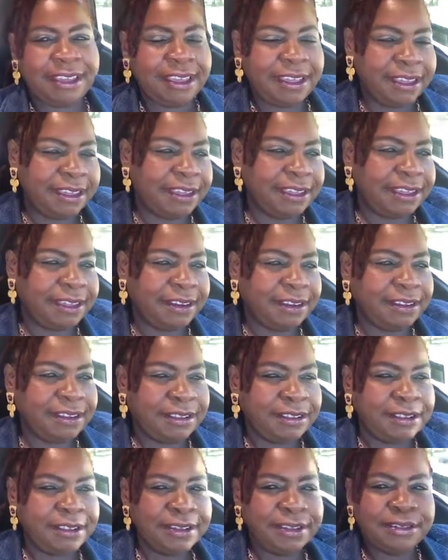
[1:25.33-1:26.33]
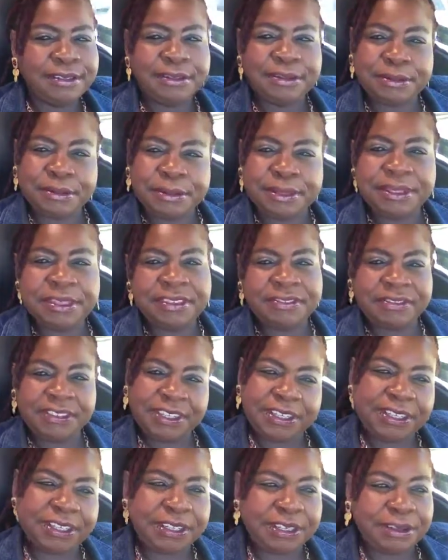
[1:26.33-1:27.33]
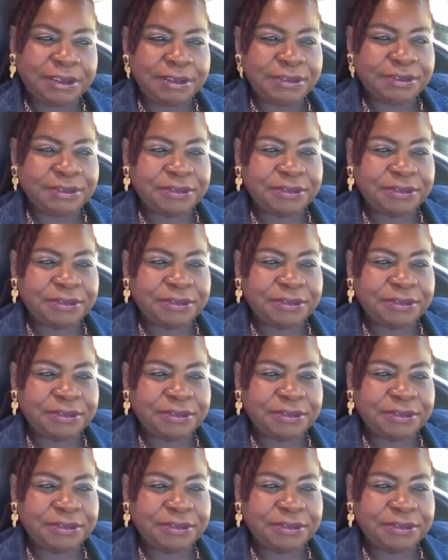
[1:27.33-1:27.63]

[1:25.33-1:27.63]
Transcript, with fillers: and doing the video?